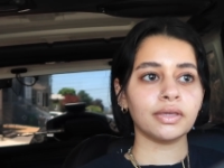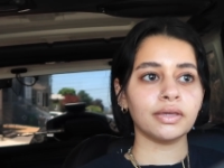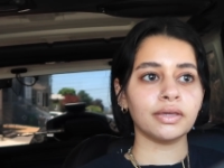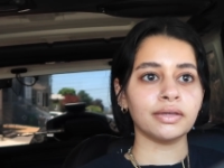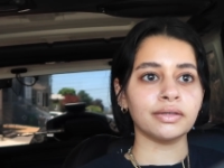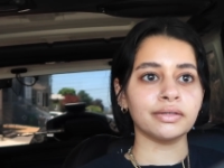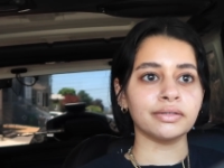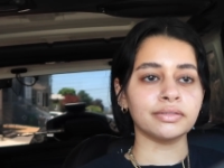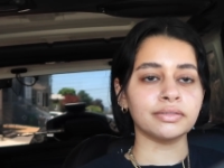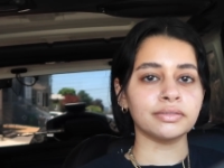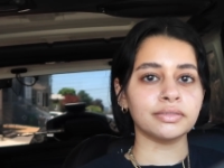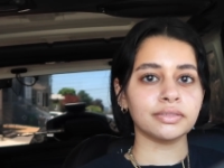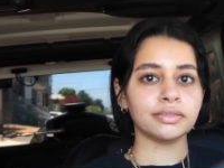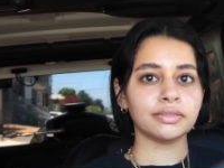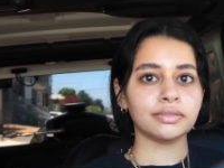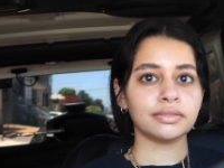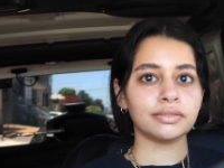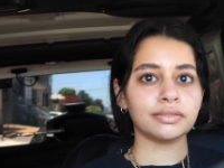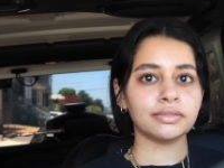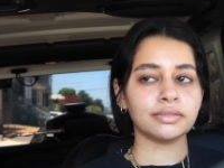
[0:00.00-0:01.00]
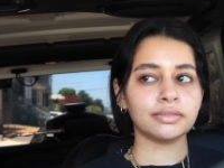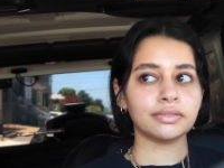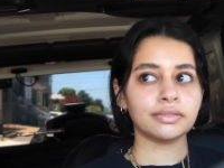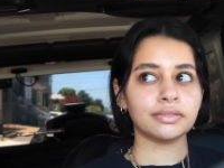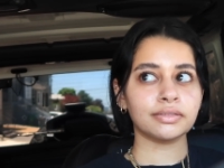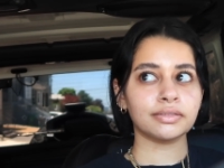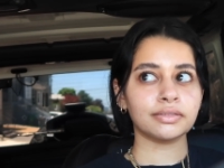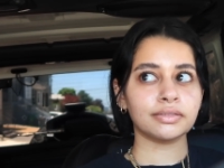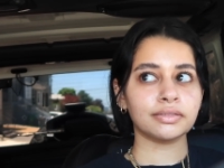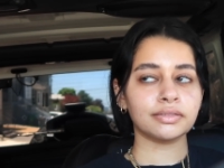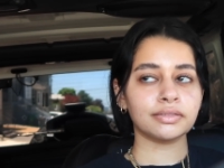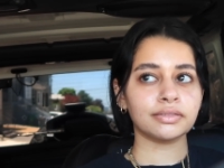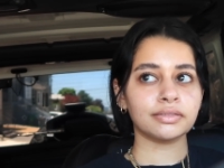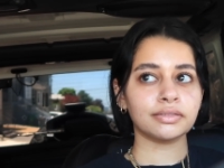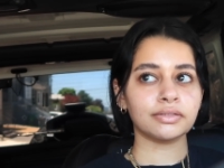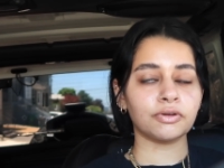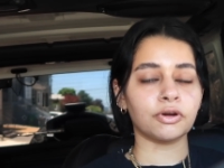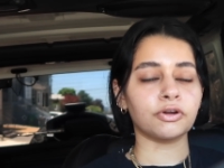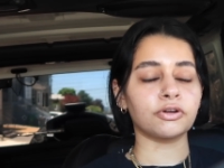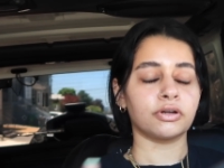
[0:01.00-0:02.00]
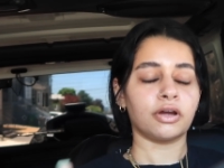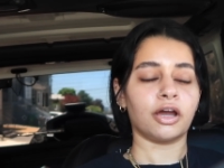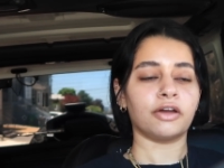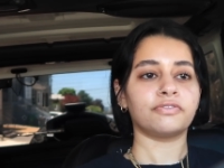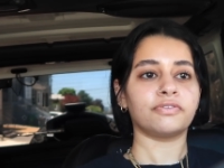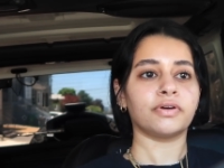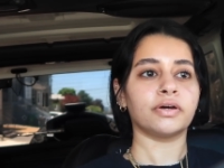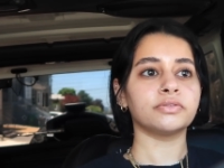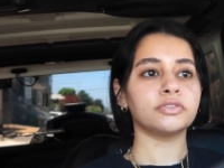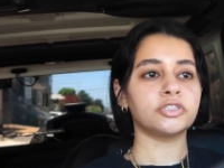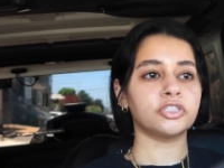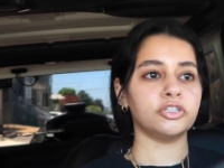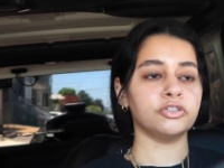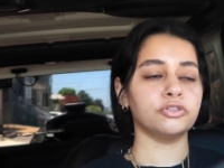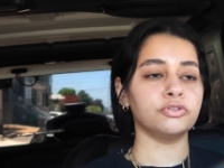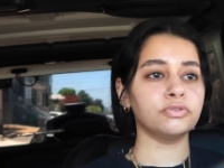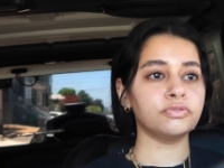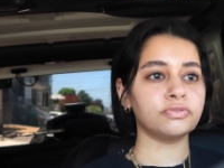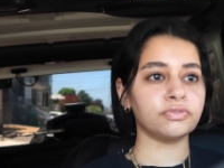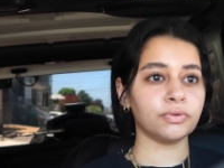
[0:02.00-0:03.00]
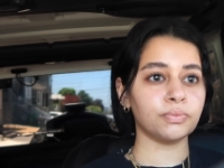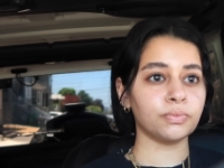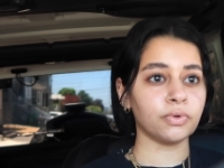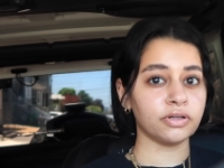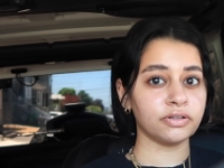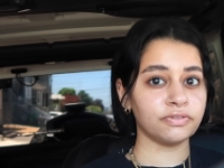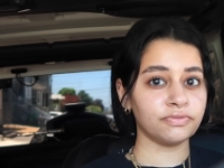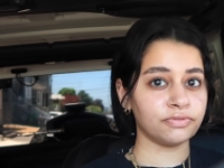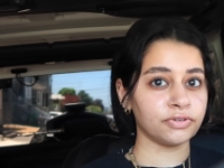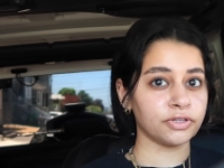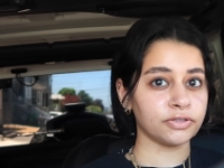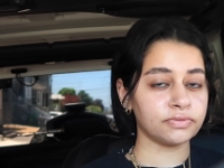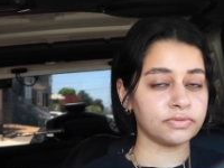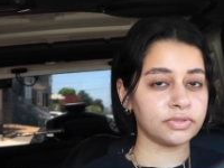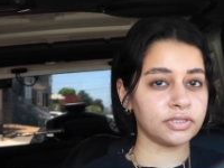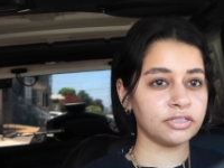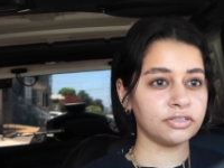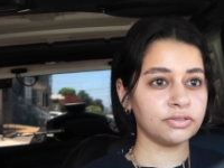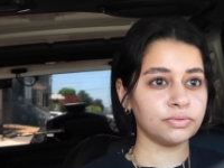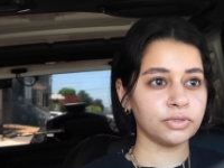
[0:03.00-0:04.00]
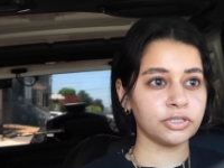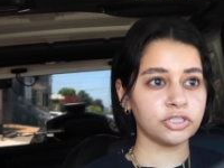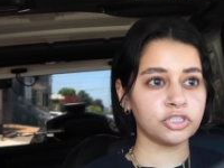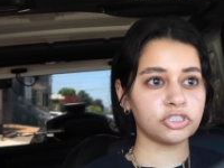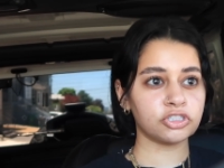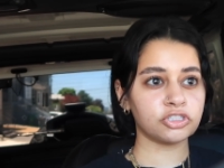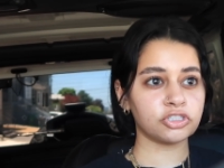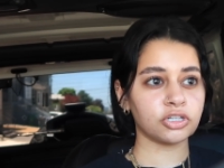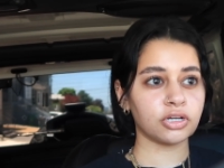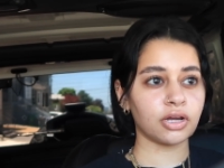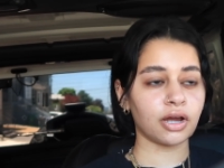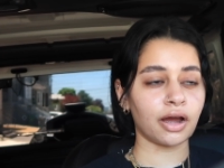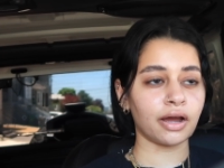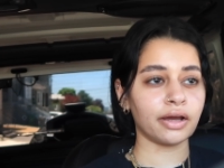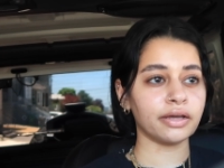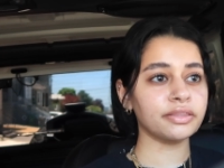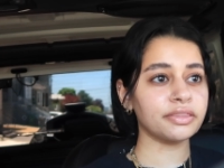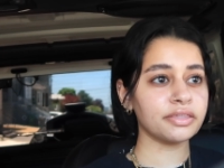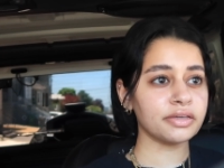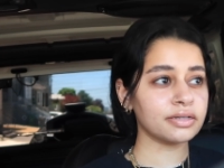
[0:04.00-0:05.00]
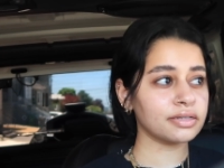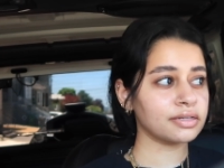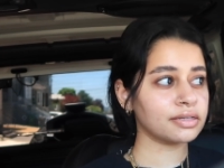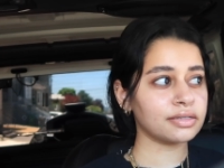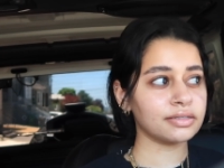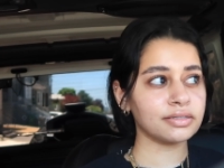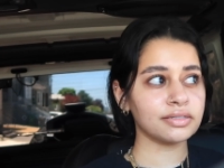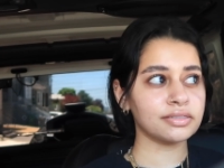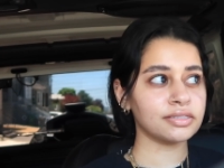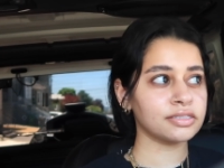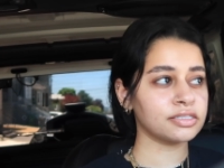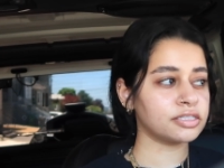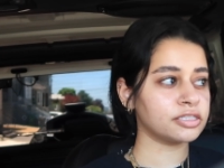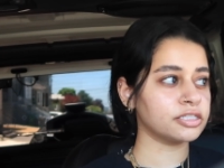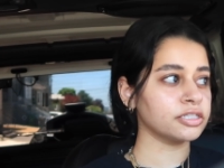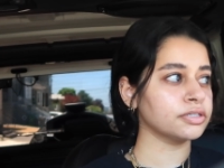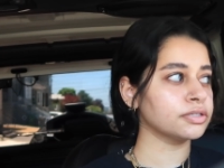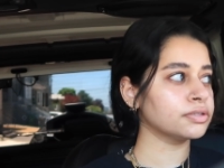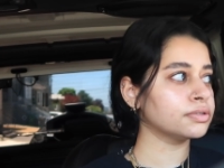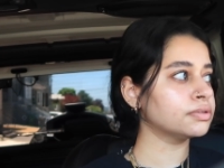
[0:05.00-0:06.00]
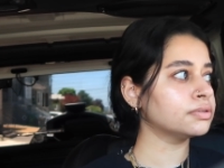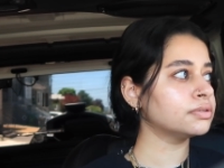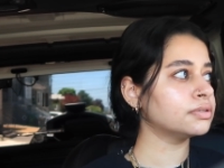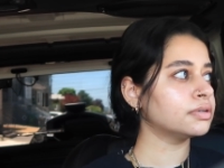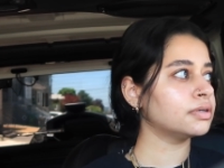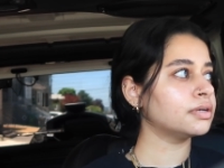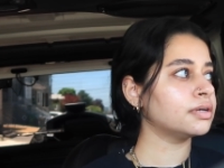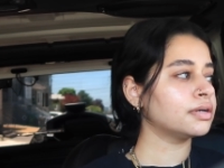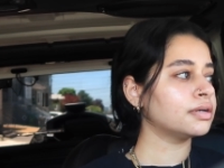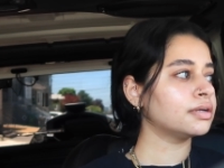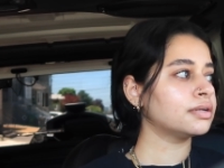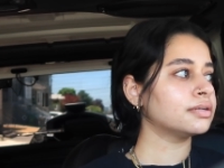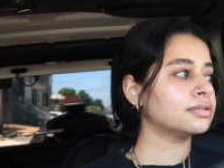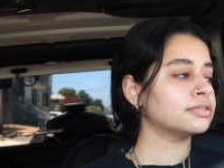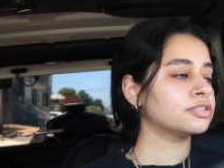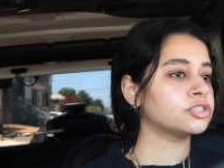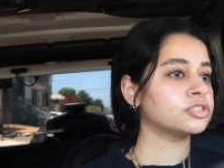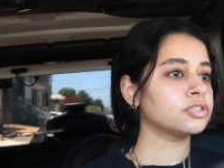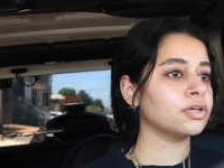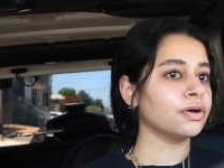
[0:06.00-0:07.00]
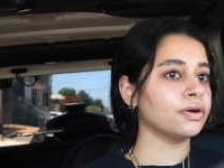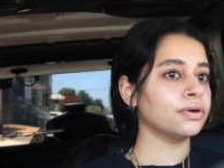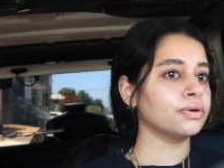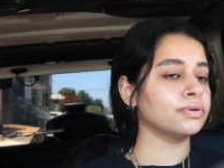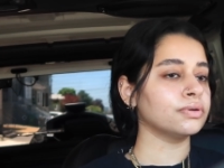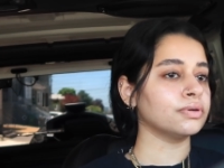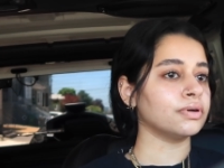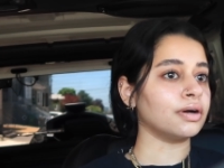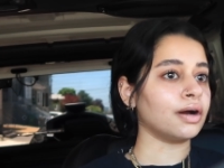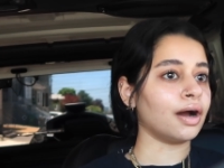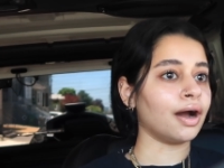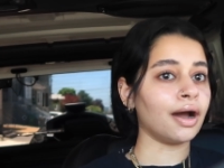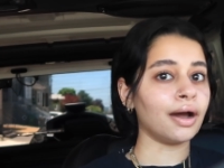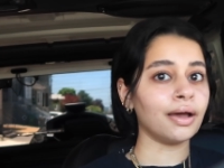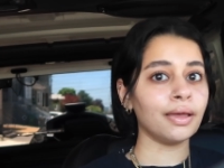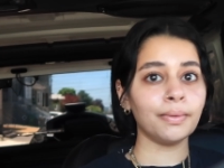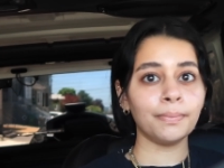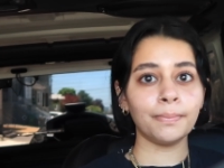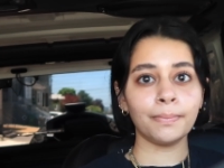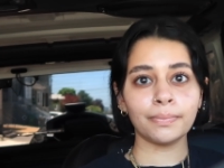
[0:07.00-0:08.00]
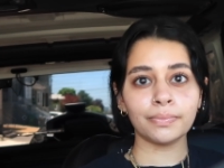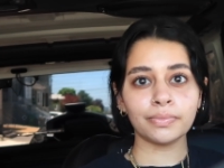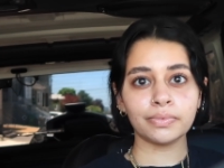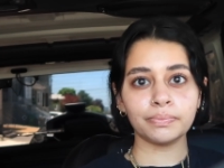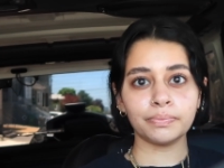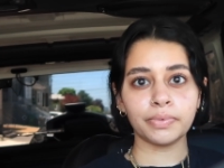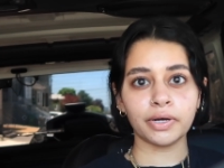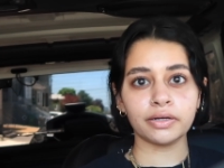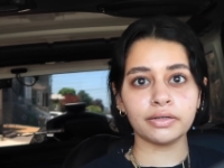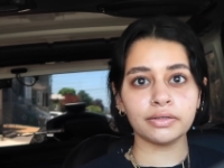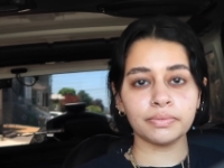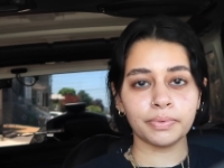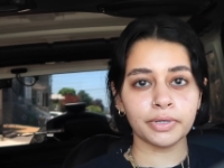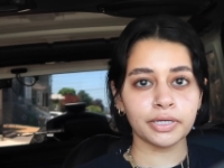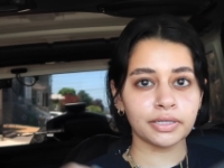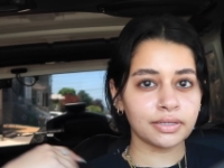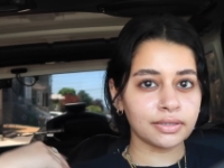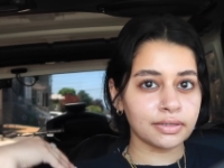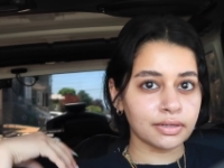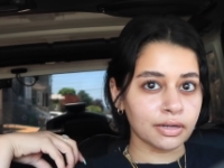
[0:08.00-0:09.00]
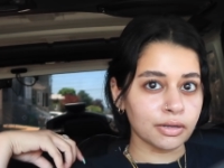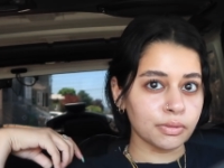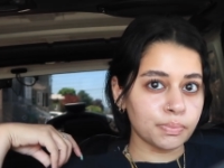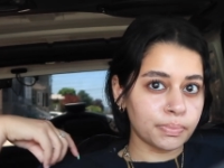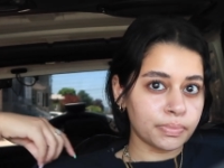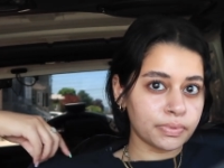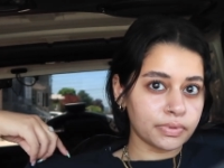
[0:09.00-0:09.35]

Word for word: and or I found two for 150 which I think is a steal so I'm about to pick it up